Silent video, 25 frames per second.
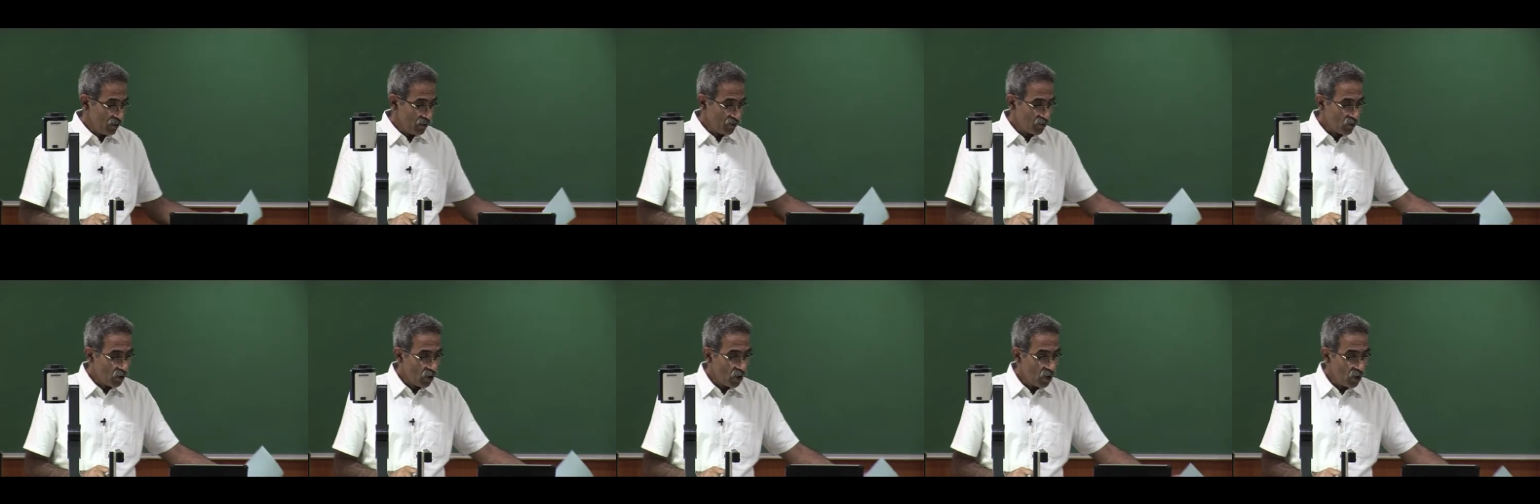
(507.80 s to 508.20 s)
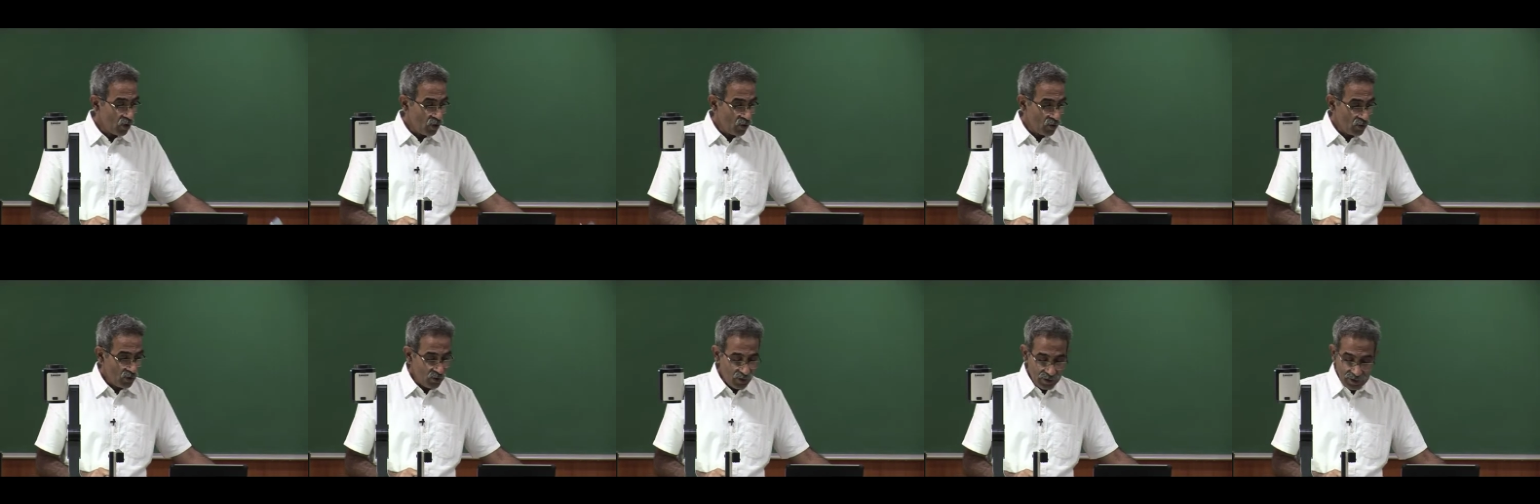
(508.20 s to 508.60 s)

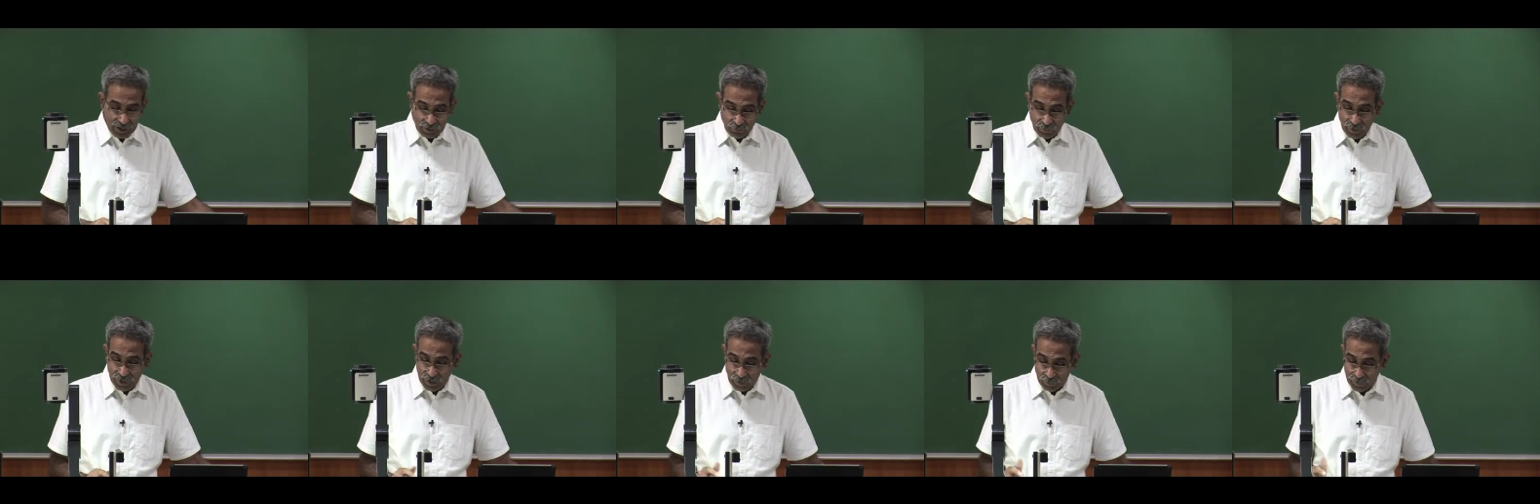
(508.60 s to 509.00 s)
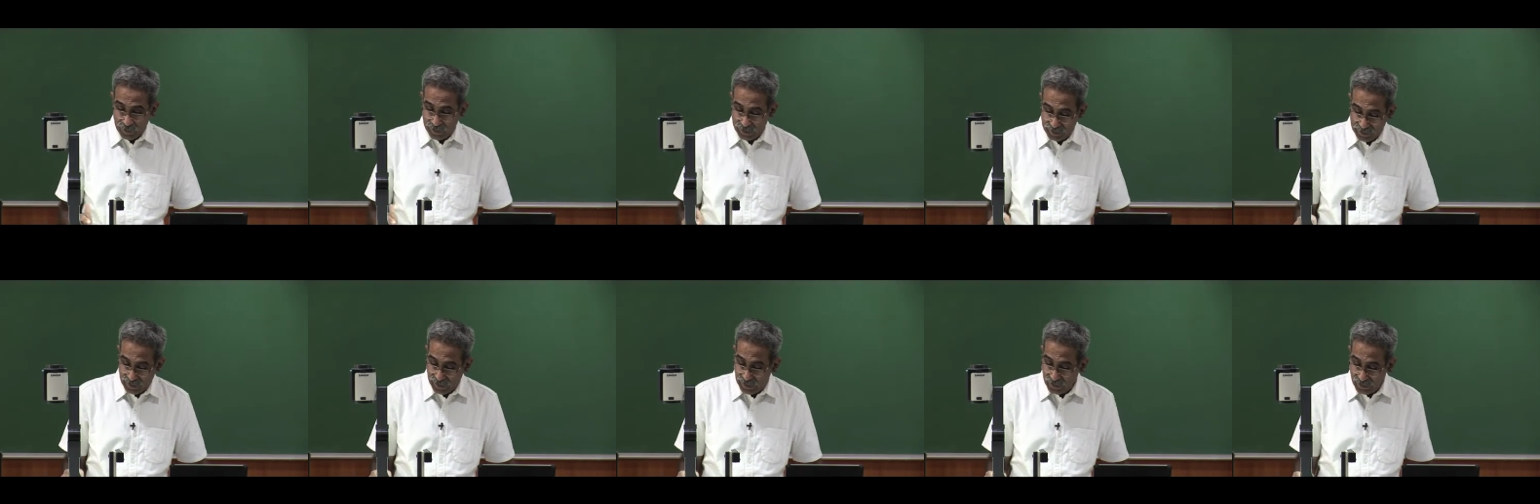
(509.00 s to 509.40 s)
So let me
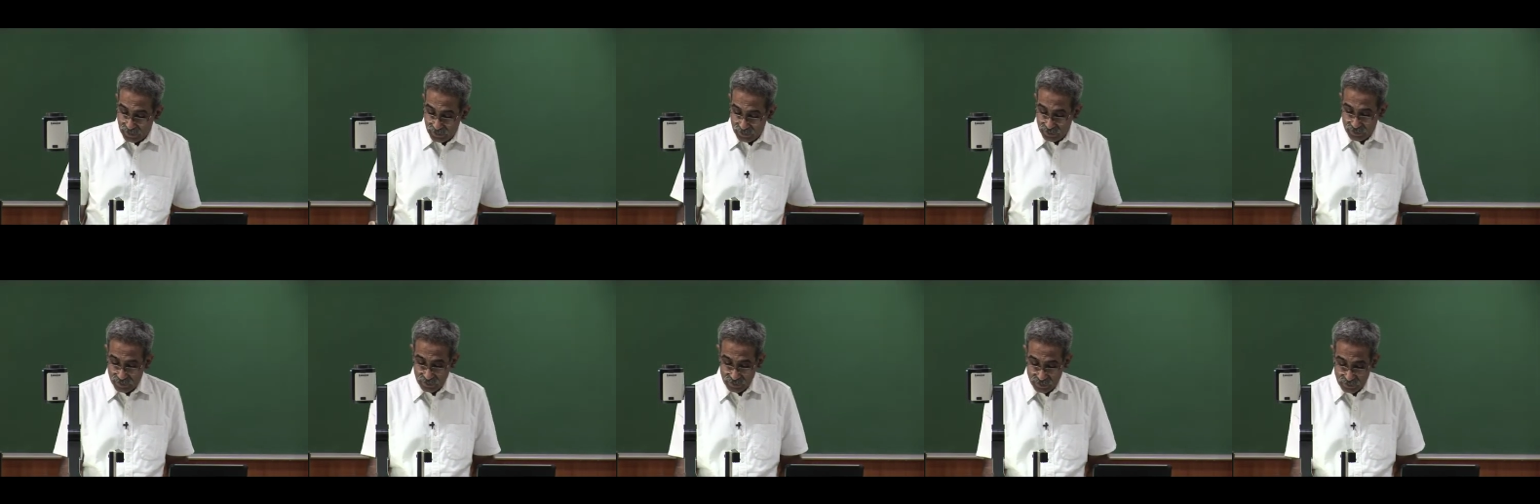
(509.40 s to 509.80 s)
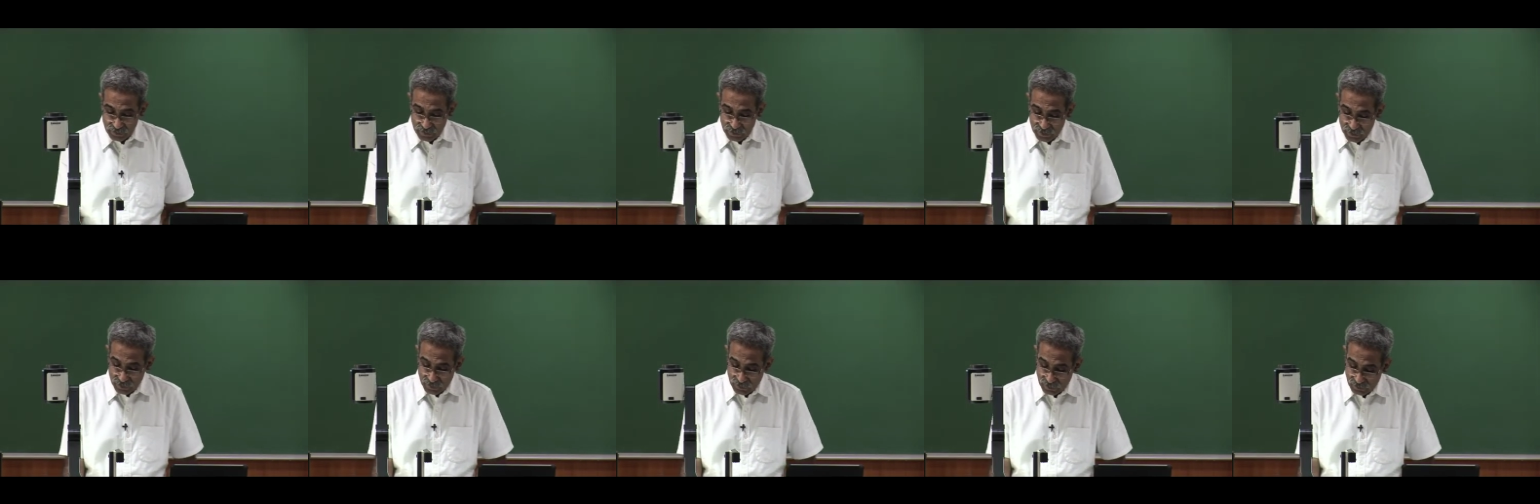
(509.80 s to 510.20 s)
repeat that.
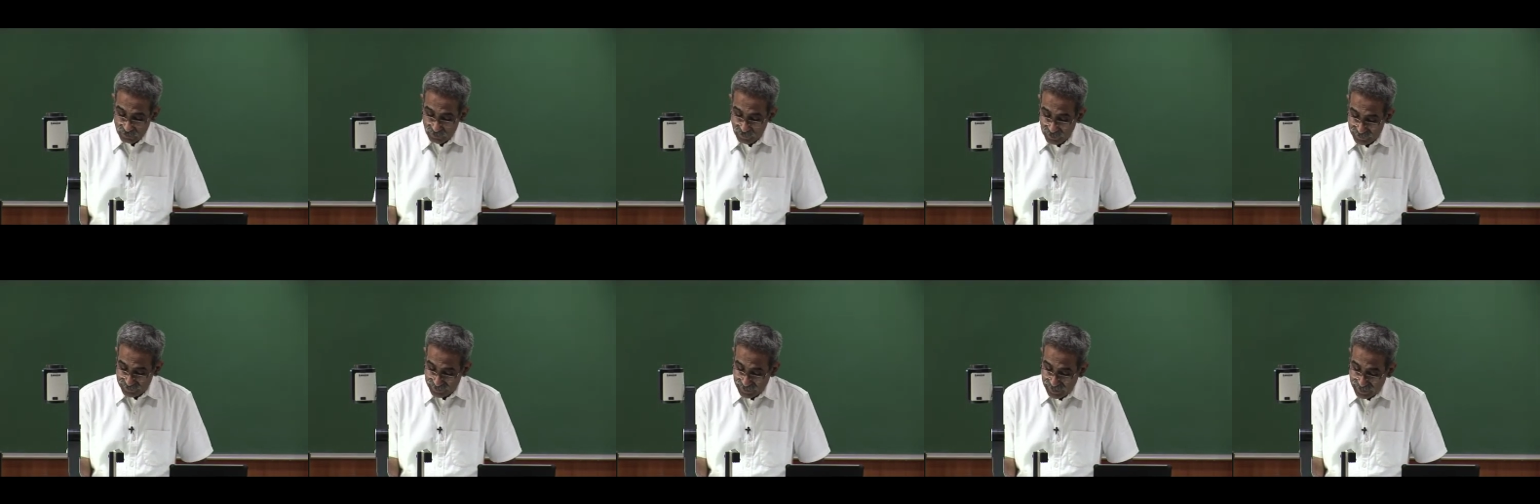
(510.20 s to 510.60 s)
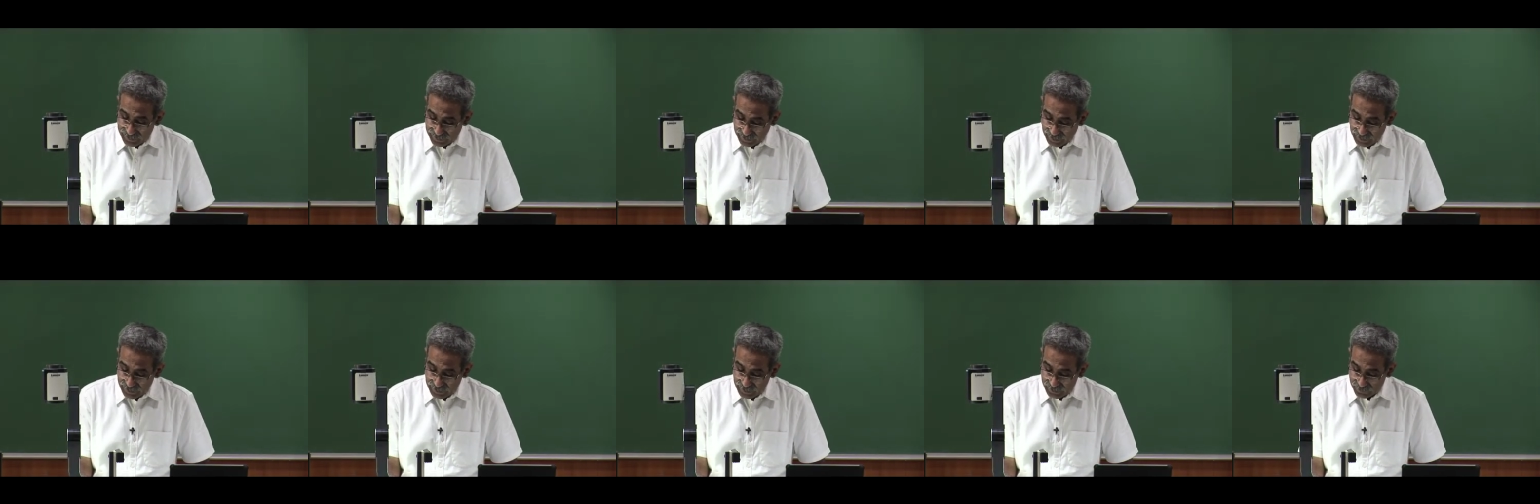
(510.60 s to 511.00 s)
We say
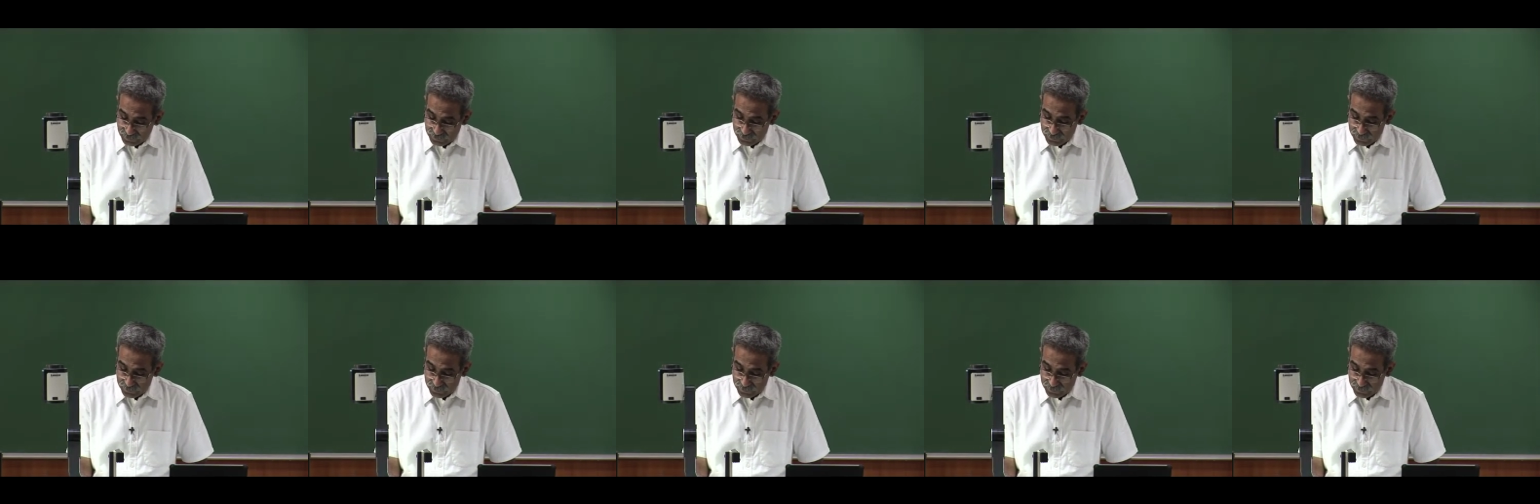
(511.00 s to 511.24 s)
that